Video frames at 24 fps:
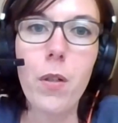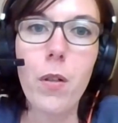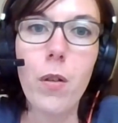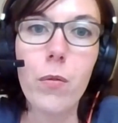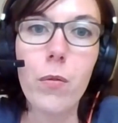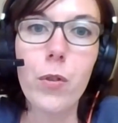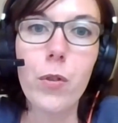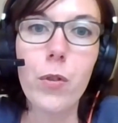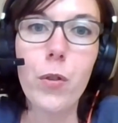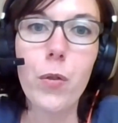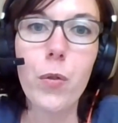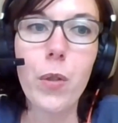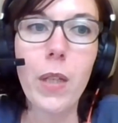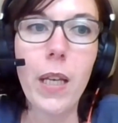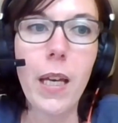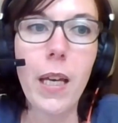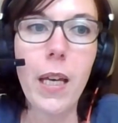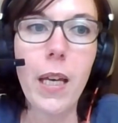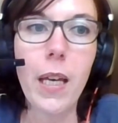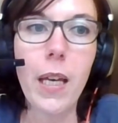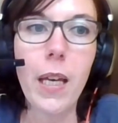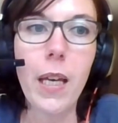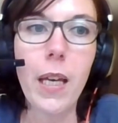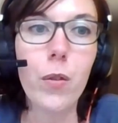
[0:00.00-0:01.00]
launched
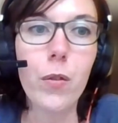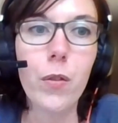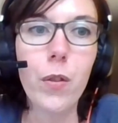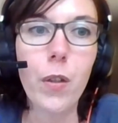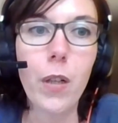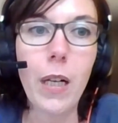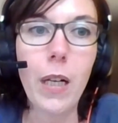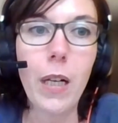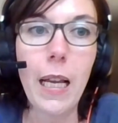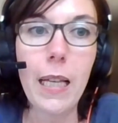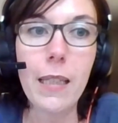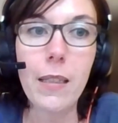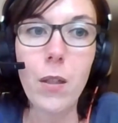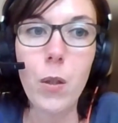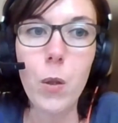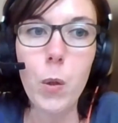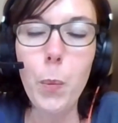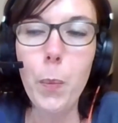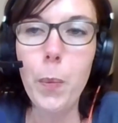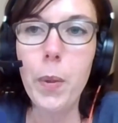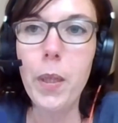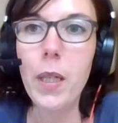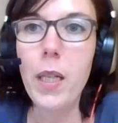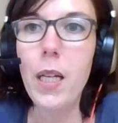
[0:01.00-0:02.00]
together Close the Glass
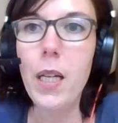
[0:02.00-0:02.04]
Loop